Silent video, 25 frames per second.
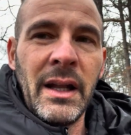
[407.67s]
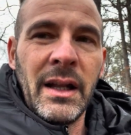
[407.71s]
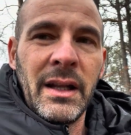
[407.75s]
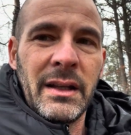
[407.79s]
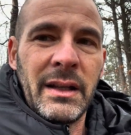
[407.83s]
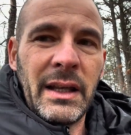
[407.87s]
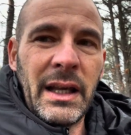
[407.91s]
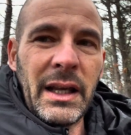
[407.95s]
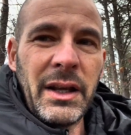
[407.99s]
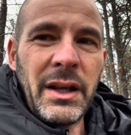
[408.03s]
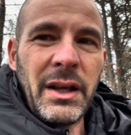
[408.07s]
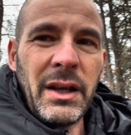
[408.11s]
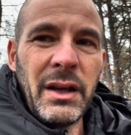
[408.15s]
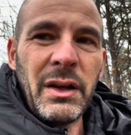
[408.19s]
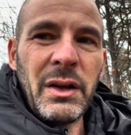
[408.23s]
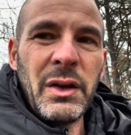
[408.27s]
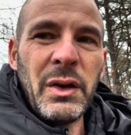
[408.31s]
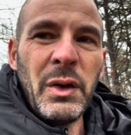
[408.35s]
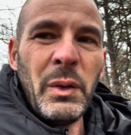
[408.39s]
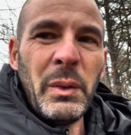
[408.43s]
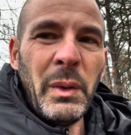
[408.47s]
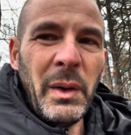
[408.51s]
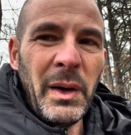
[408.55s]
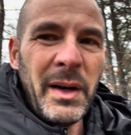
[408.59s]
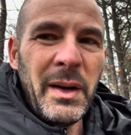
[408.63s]
Like,
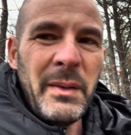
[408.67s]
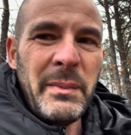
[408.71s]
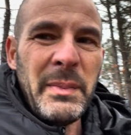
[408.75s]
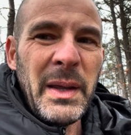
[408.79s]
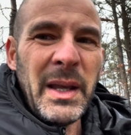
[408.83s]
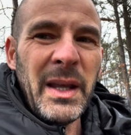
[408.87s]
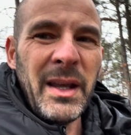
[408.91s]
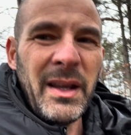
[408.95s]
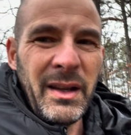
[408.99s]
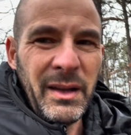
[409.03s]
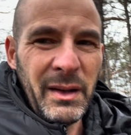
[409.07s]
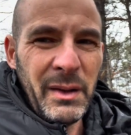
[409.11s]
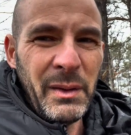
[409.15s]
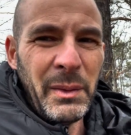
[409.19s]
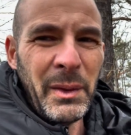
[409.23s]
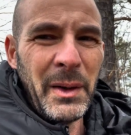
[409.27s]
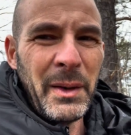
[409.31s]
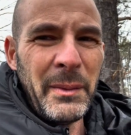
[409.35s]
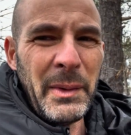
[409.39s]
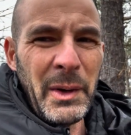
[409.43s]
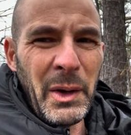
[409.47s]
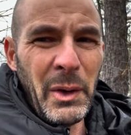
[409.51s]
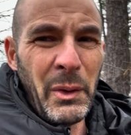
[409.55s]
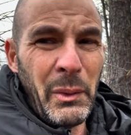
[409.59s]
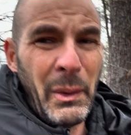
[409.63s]
you want to
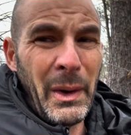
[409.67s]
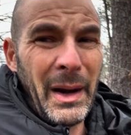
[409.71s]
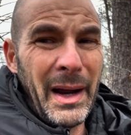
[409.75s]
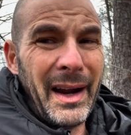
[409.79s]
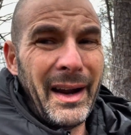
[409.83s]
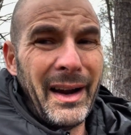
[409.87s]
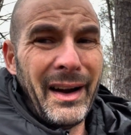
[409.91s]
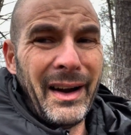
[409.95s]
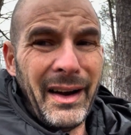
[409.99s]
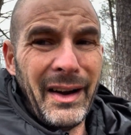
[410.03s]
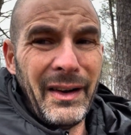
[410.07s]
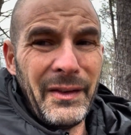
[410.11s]
be aware